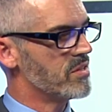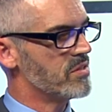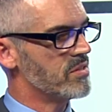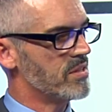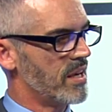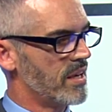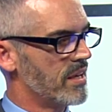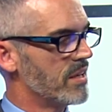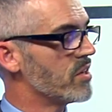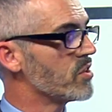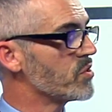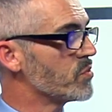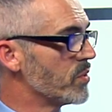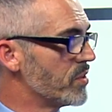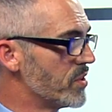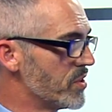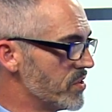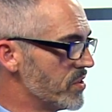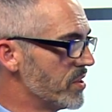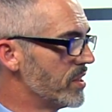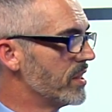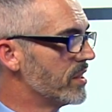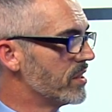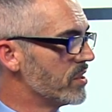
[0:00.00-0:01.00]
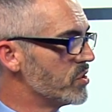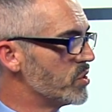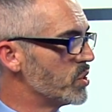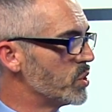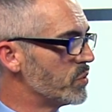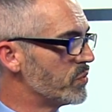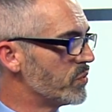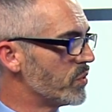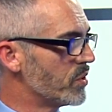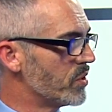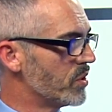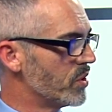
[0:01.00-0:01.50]
say, here's what the city can do
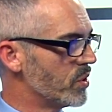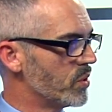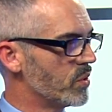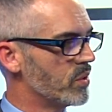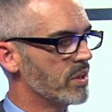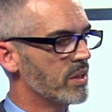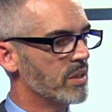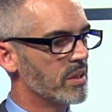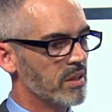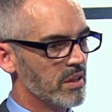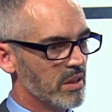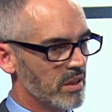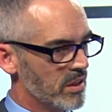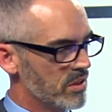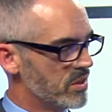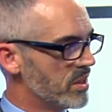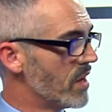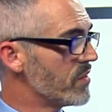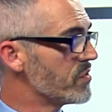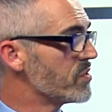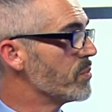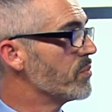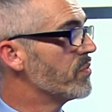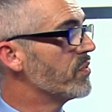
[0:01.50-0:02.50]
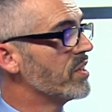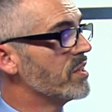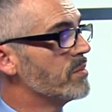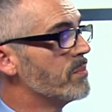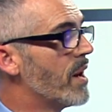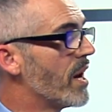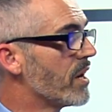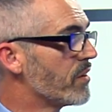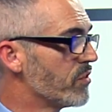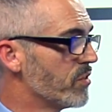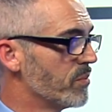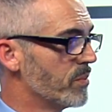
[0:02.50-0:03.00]
for you. Do you have some
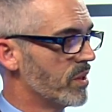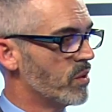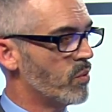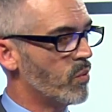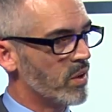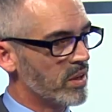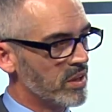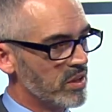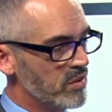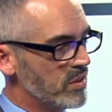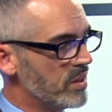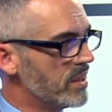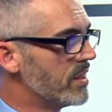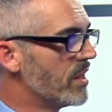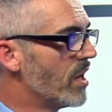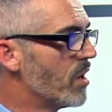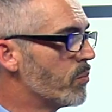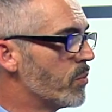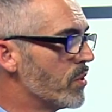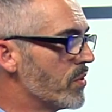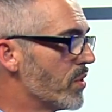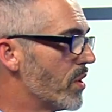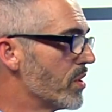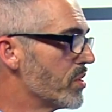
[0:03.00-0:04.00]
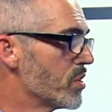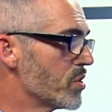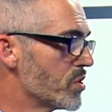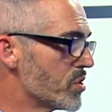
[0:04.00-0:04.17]
feedback for me? What do you need help with on your